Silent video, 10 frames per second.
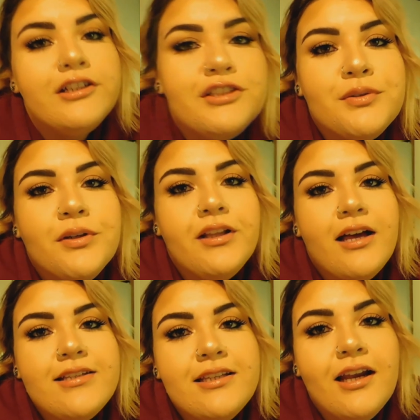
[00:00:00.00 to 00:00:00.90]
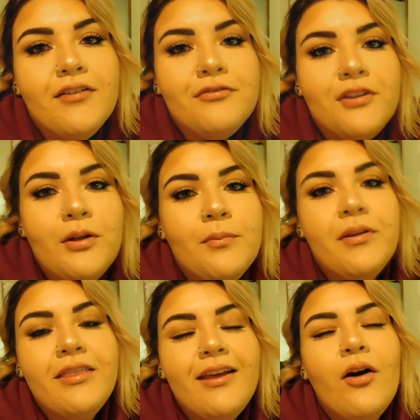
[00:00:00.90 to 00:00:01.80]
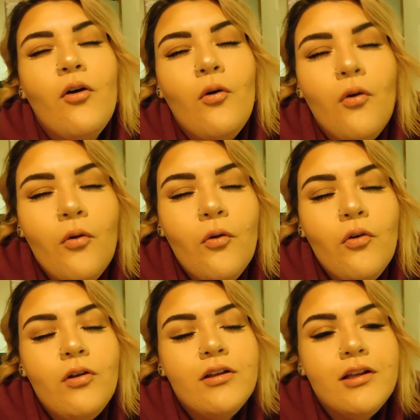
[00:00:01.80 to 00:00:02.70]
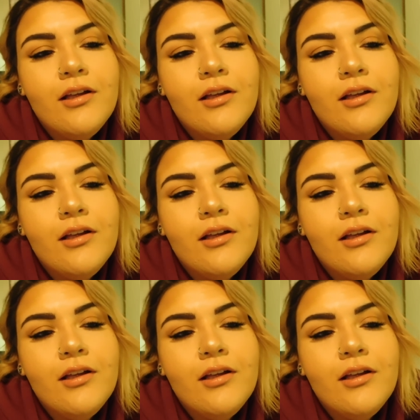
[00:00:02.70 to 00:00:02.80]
just realized that I filmed the whole